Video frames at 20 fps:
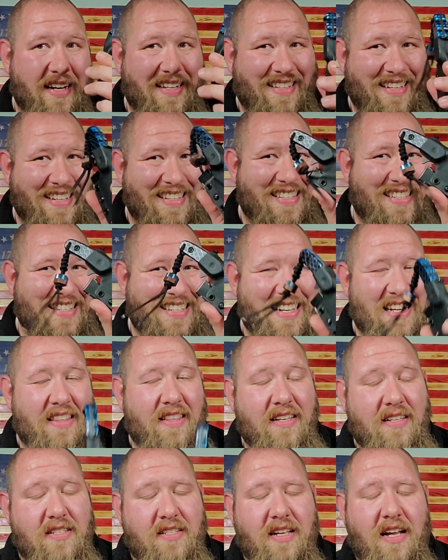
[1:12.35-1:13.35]
I did
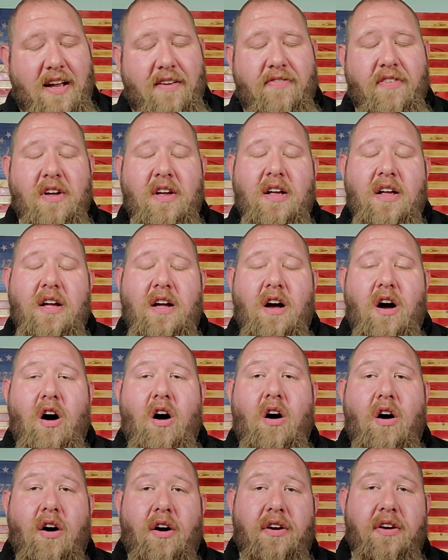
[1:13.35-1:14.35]
see this knife
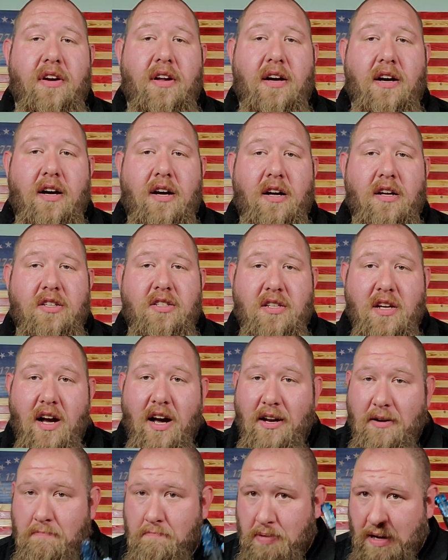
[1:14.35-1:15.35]
on
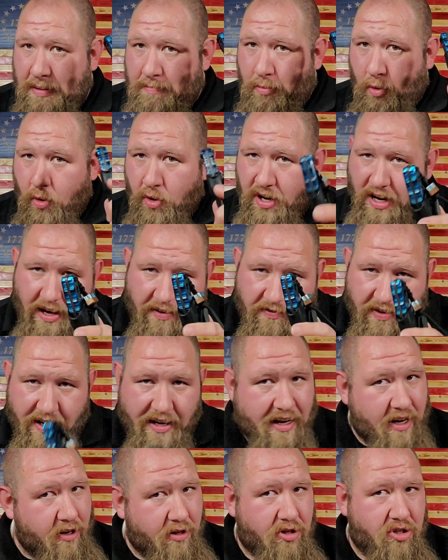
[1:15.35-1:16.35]
Scott Big Board Knife
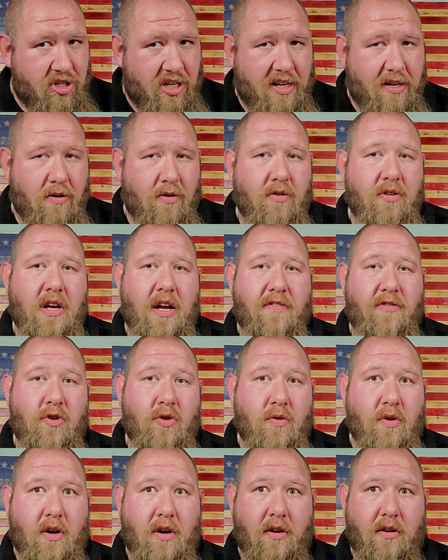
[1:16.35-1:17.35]
and Gears channel.
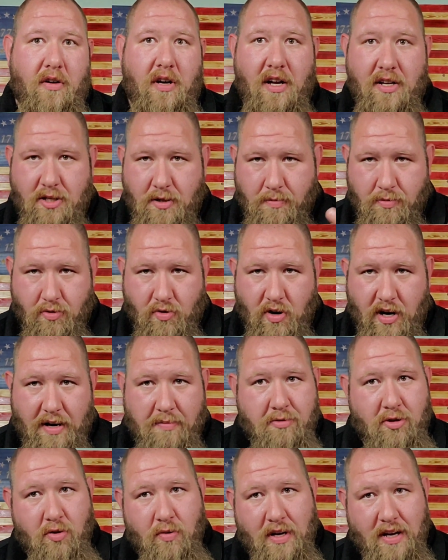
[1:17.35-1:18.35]
If you are not
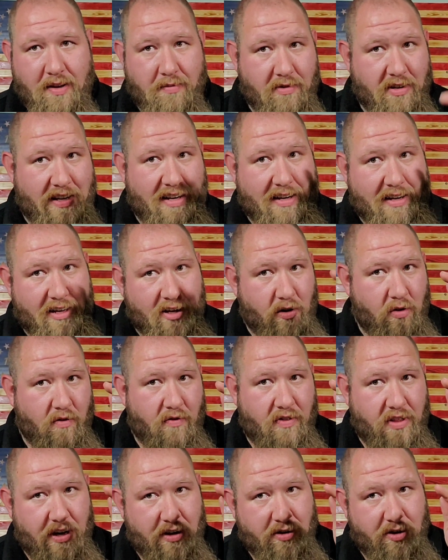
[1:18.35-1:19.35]
subscribed to him, you need to
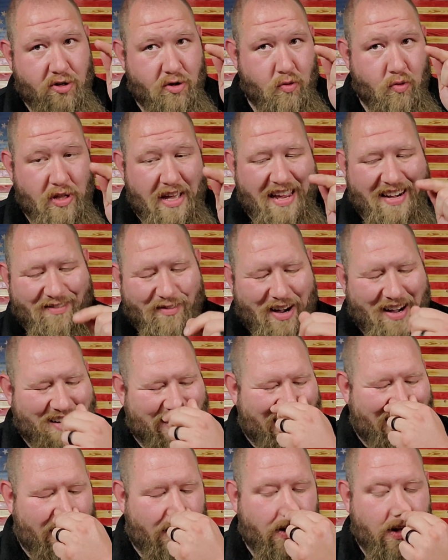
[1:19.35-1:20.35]
go over there and do that
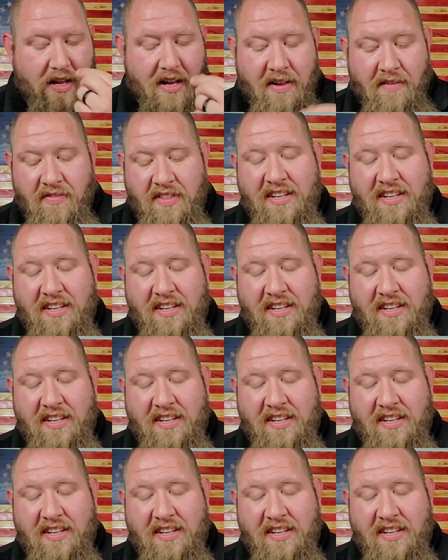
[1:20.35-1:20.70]
right now.